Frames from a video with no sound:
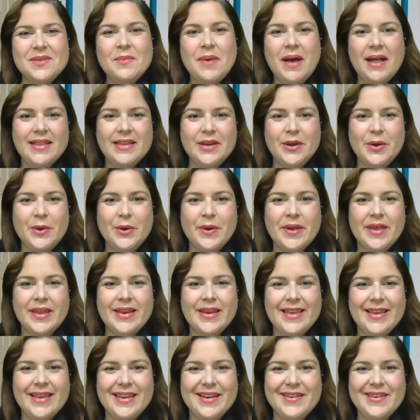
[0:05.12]
Samalid, Hogan
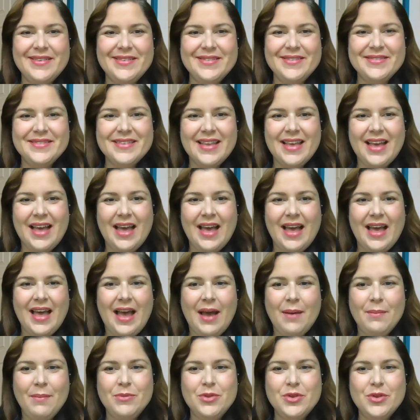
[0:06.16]
here.
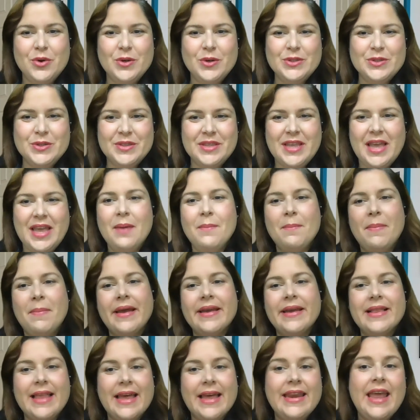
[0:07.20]
I'm joined today by
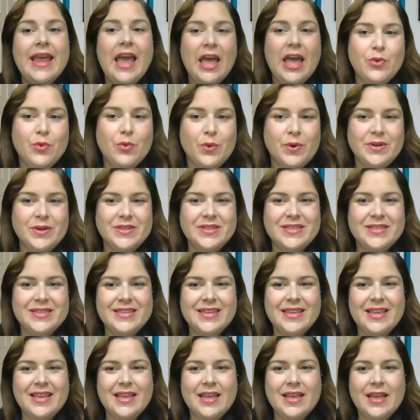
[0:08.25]
Glenn Edwards.
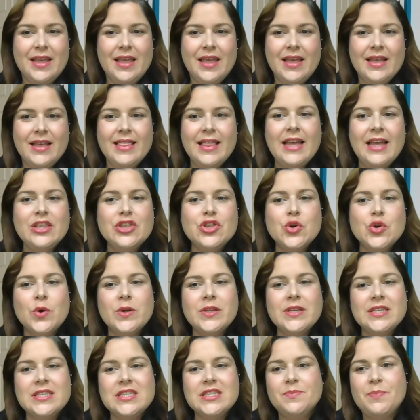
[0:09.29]
Glenn joined
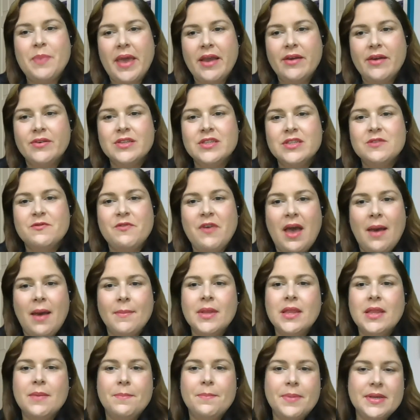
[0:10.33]
his parents'
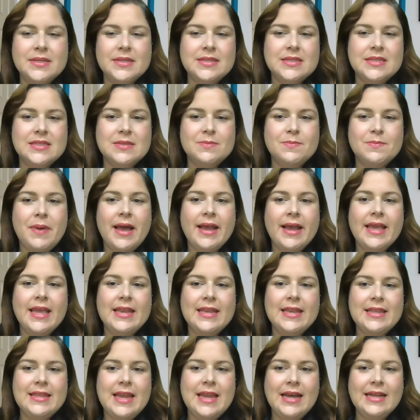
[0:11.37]
family business back
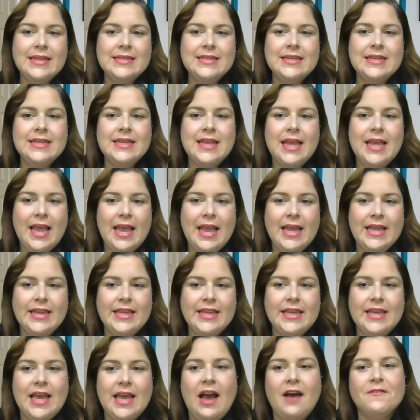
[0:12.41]
in
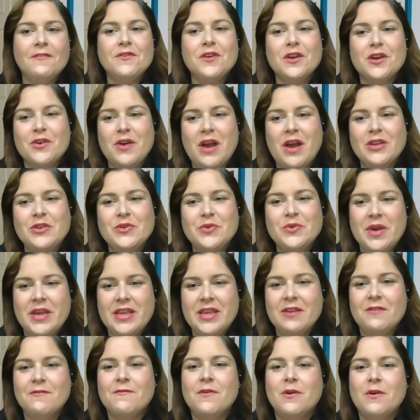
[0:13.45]
1980 after
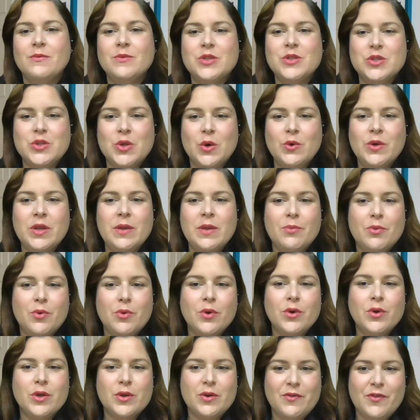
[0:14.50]
graduating from Stony Brook
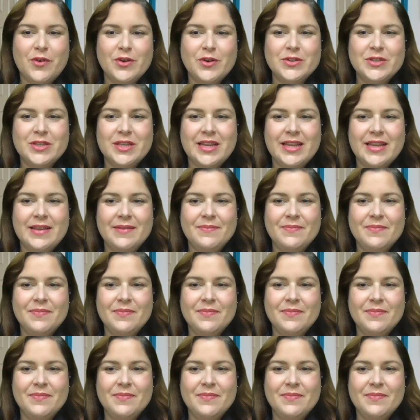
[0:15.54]
University.